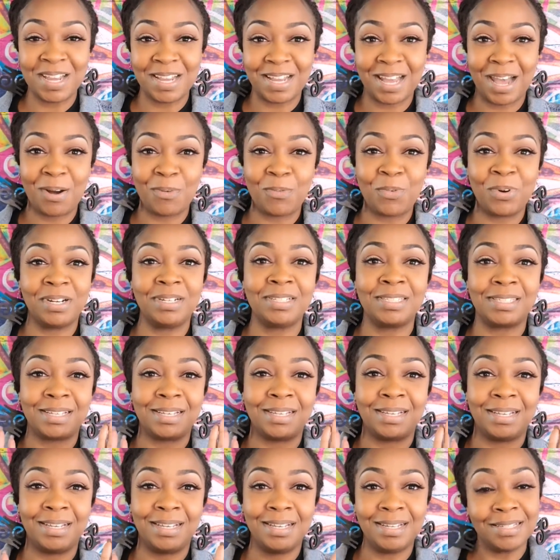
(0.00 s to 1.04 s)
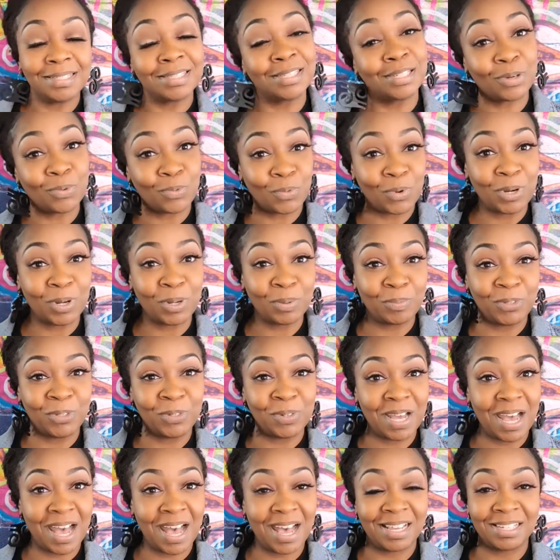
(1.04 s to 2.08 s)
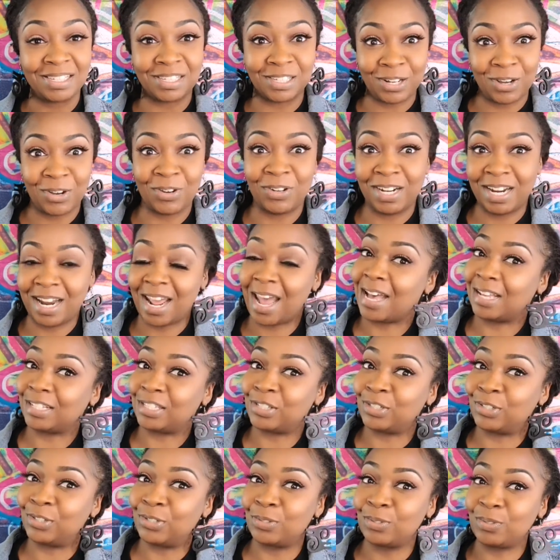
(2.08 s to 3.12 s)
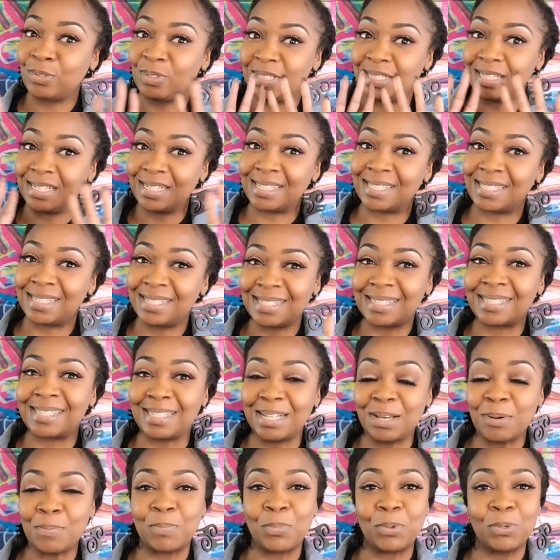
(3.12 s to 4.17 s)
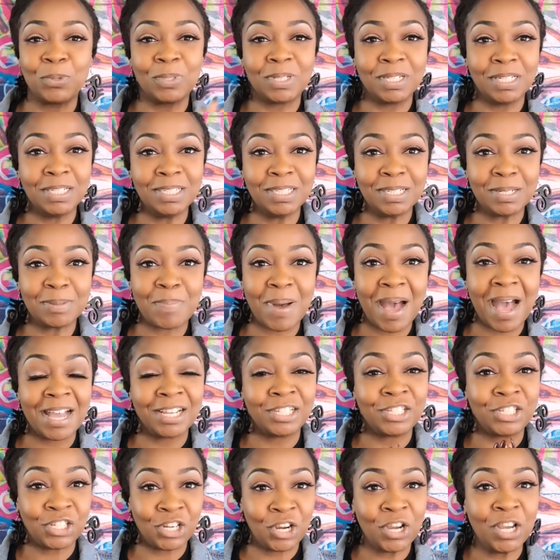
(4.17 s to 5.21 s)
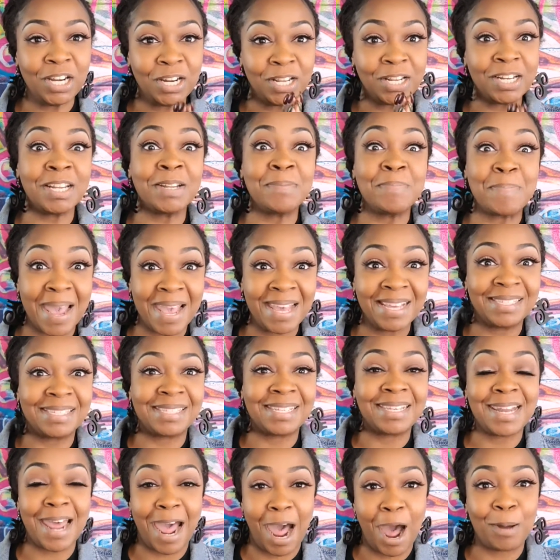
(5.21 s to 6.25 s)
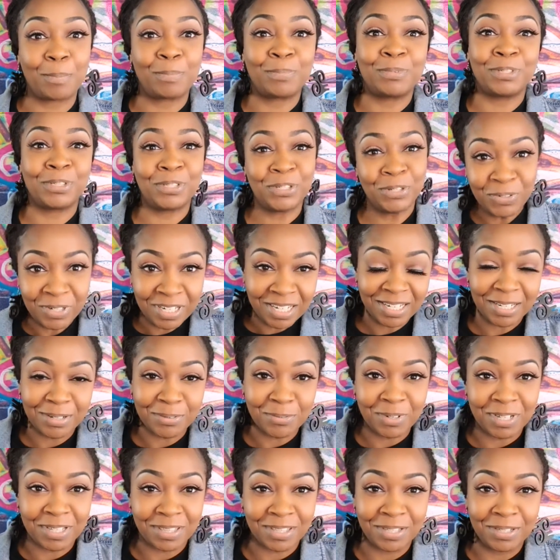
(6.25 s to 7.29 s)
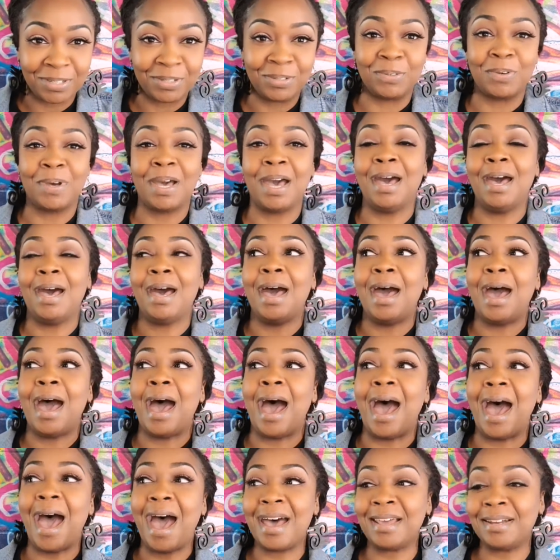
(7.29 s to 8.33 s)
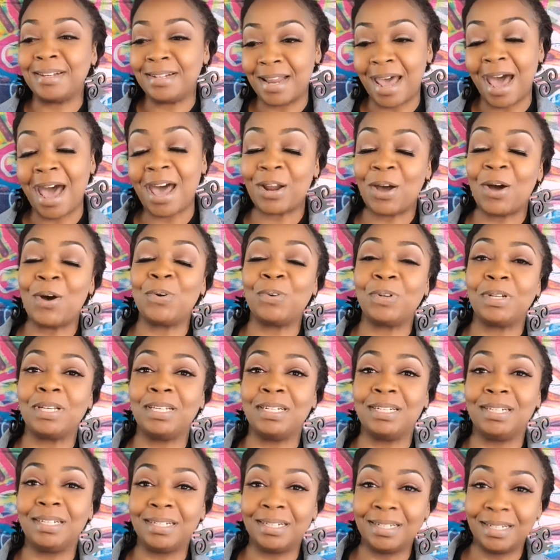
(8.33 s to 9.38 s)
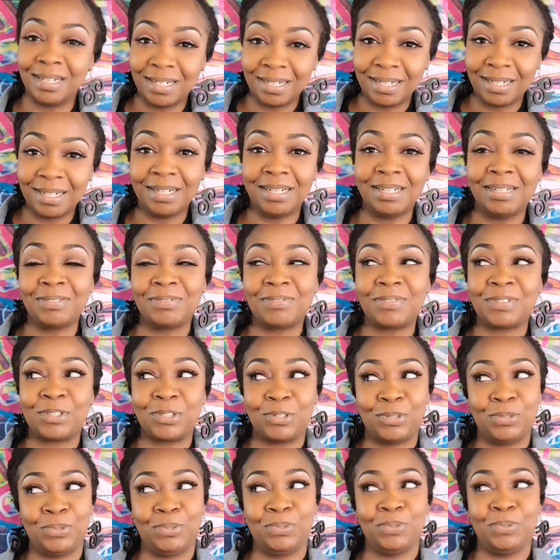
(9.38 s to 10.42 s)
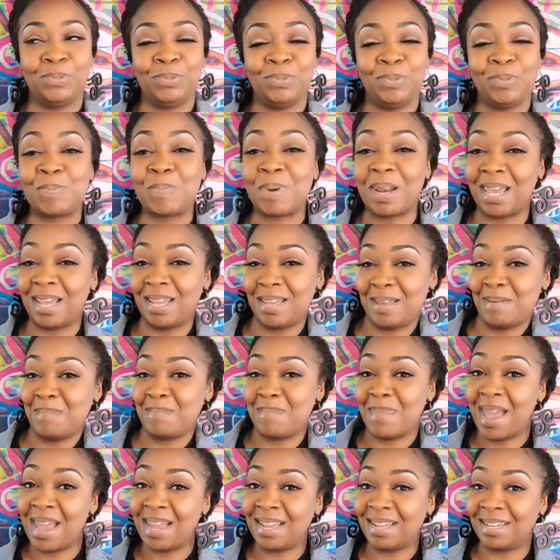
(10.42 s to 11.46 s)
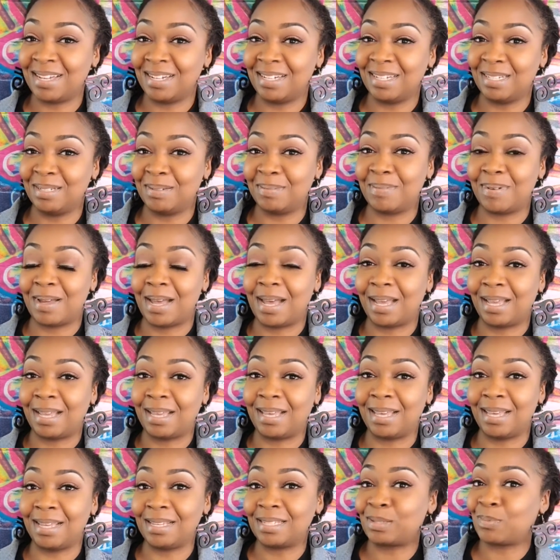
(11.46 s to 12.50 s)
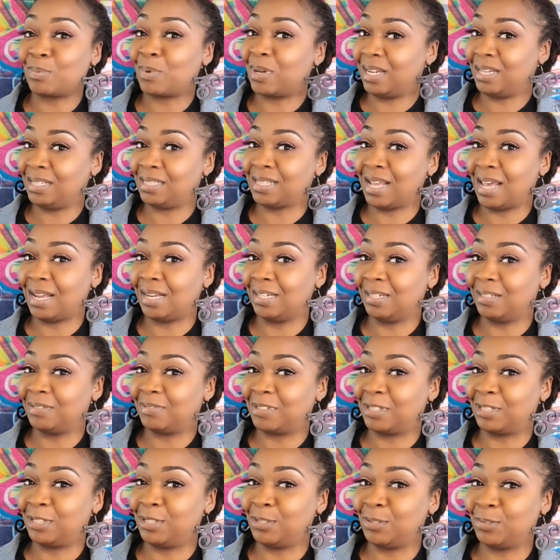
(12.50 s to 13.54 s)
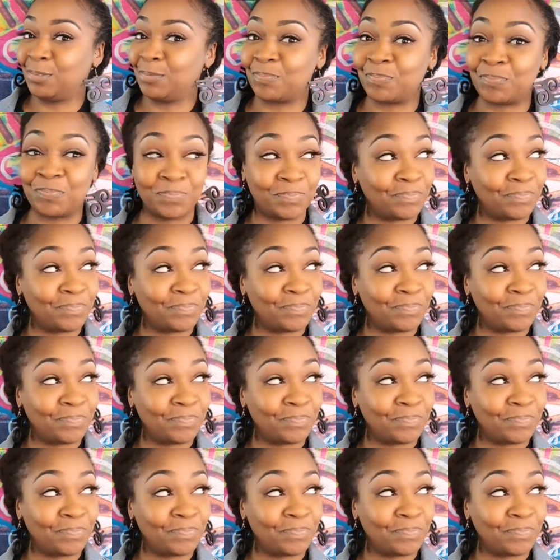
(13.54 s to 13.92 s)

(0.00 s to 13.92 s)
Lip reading: quick, I wanted to interrupt you guys learning how to do just this simple look by sharing an amazing opportunity with you. I not only love to play in makeup, guess what else I love to do?